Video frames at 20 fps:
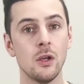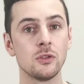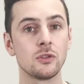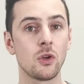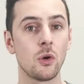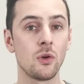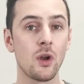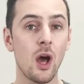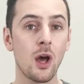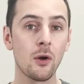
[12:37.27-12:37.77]

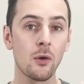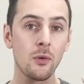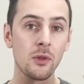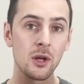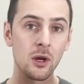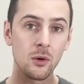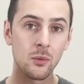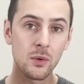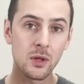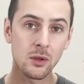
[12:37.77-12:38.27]
So not
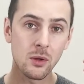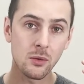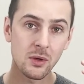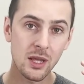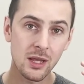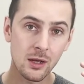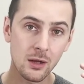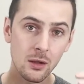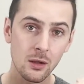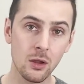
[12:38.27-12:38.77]
only are we
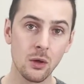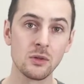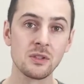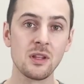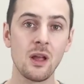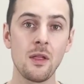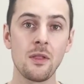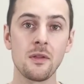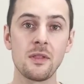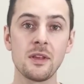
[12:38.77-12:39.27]
located close
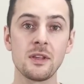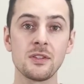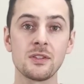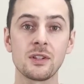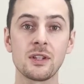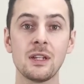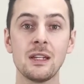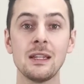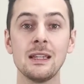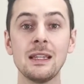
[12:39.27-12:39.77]
to other things
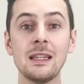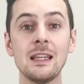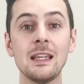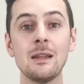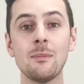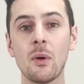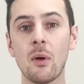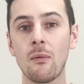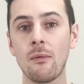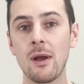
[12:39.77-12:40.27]
you're gonna
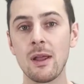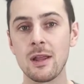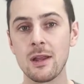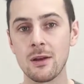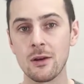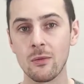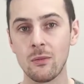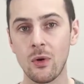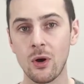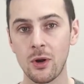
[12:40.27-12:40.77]
need, but right
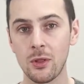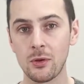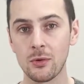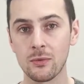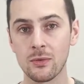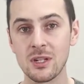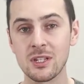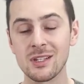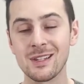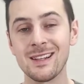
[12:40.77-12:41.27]
here in Waterloo
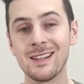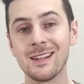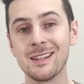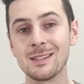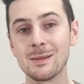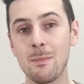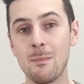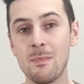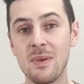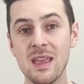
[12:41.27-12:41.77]
region, it
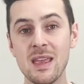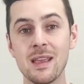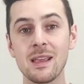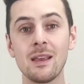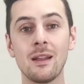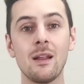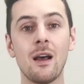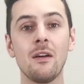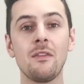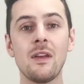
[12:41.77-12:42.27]
is big
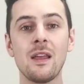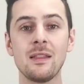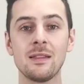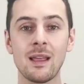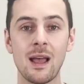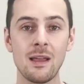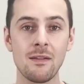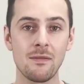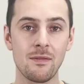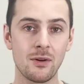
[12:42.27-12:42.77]
enough and
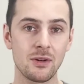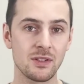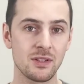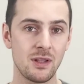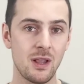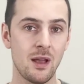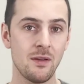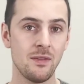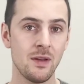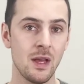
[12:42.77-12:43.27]
diverse
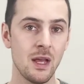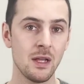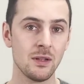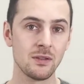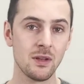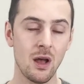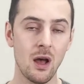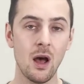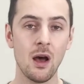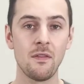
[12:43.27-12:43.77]
enough
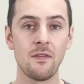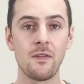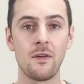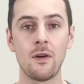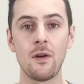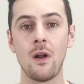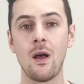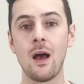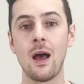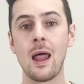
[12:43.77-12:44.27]
to
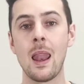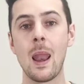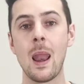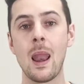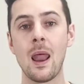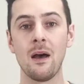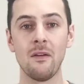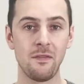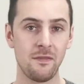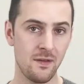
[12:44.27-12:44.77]
offer
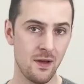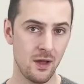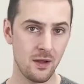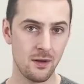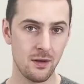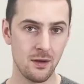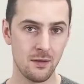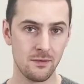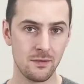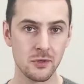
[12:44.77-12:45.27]
enough
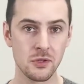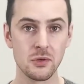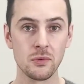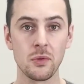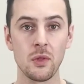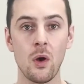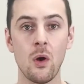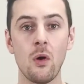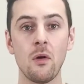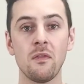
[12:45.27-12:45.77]
fun for you
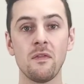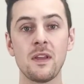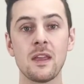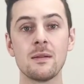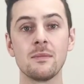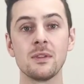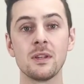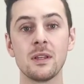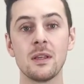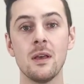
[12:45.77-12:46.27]
and the whole
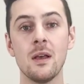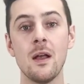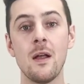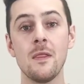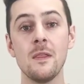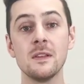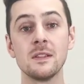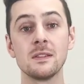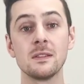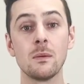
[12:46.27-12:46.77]
family.
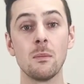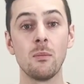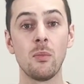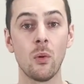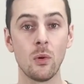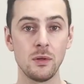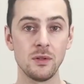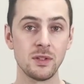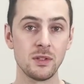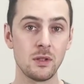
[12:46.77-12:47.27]
This is
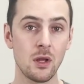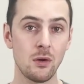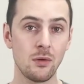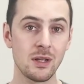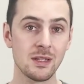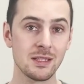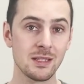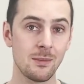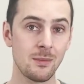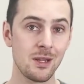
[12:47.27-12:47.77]
important to
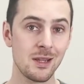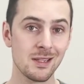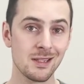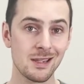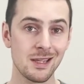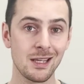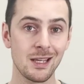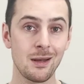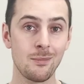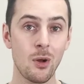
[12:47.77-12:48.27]
note as somebody that's
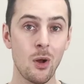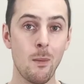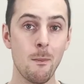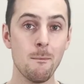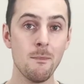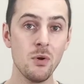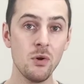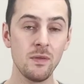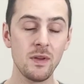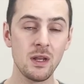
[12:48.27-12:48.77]
thinking about
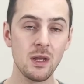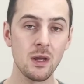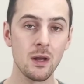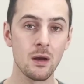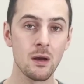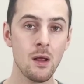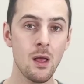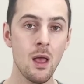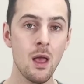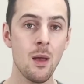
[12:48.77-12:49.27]
moving
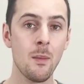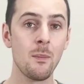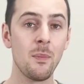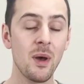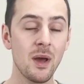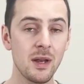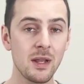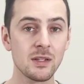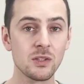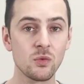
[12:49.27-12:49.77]
here,
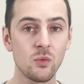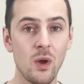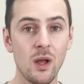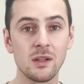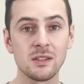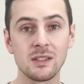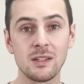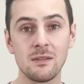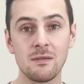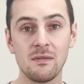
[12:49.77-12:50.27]
but as
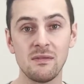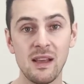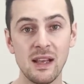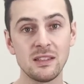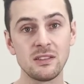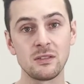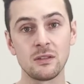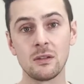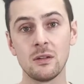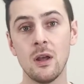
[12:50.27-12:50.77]
well as an
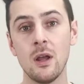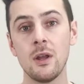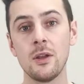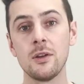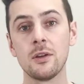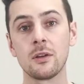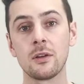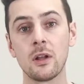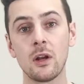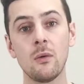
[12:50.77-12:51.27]
investor,
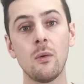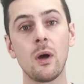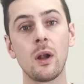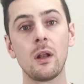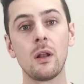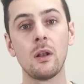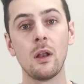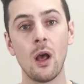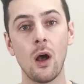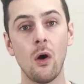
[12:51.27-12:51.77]
you're gonna to want
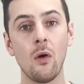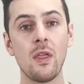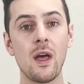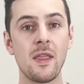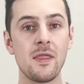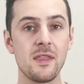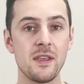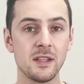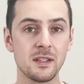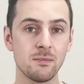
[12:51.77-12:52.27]
to to know
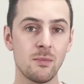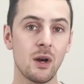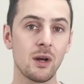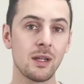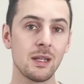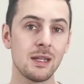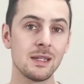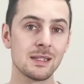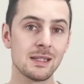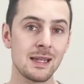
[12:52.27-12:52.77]
that this
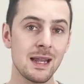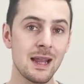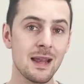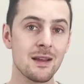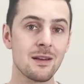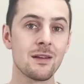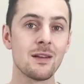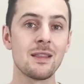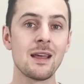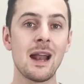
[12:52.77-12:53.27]
market is an
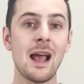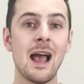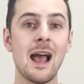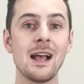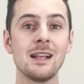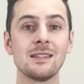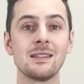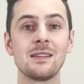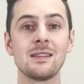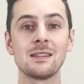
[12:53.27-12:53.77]
area that
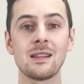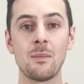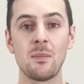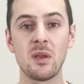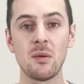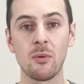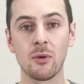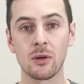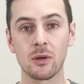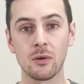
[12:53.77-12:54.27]
has things that
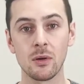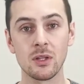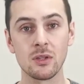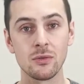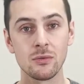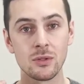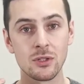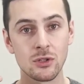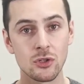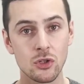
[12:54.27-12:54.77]
people are going
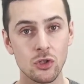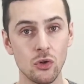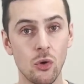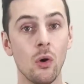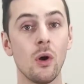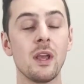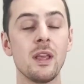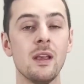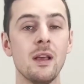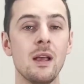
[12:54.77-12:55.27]
to
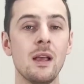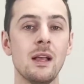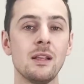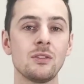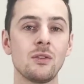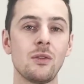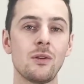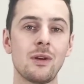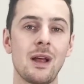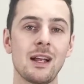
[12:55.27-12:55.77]
enjoy,
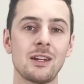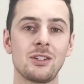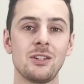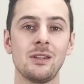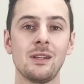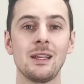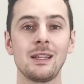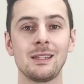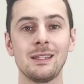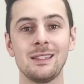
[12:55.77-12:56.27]
so they're
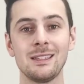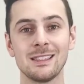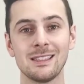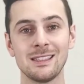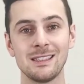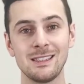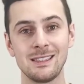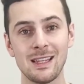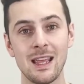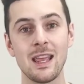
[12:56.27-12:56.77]
actually likely to
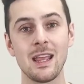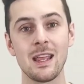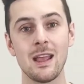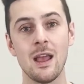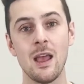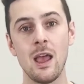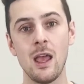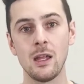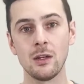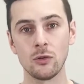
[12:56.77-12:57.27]
stay
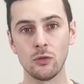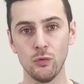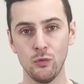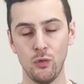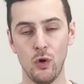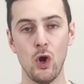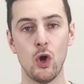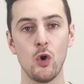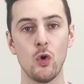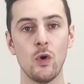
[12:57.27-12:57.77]
and
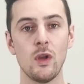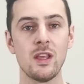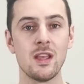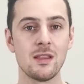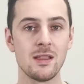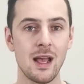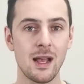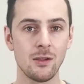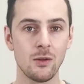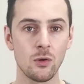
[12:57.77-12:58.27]
grow
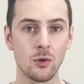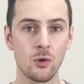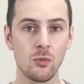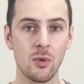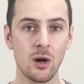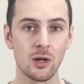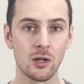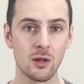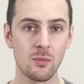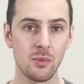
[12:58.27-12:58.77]
in that local
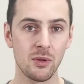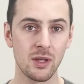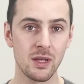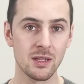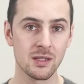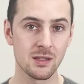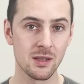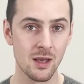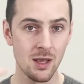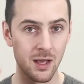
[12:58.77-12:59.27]

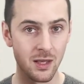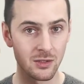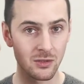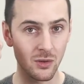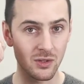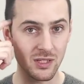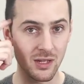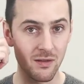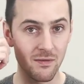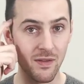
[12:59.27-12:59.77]
marketplace.
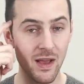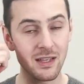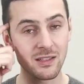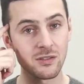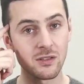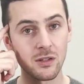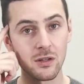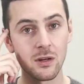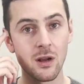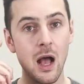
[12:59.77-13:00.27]
So as an
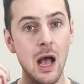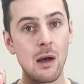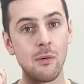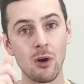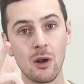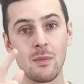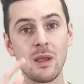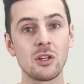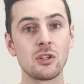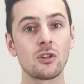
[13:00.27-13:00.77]
investor, I
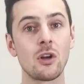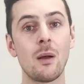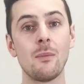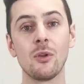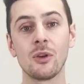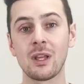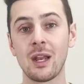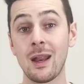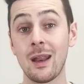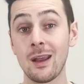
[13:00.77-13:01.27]
wanna make sure I'm
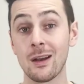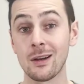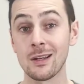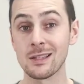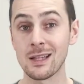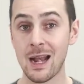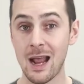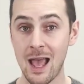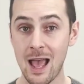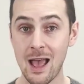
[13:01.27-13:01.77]
looking at
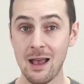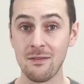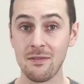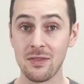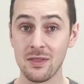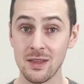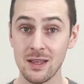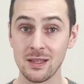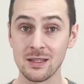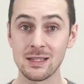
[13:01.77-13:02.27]
areas that
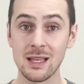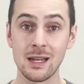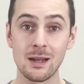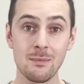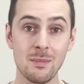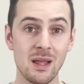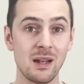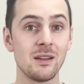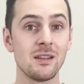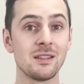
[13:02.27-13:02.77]
have things and
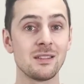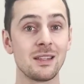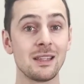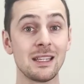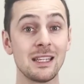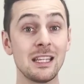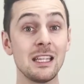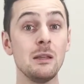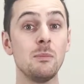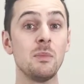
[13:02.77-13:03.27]
amenities to
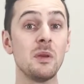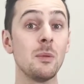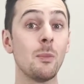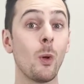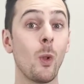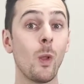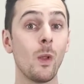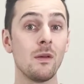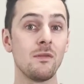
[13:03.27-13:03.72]
keep people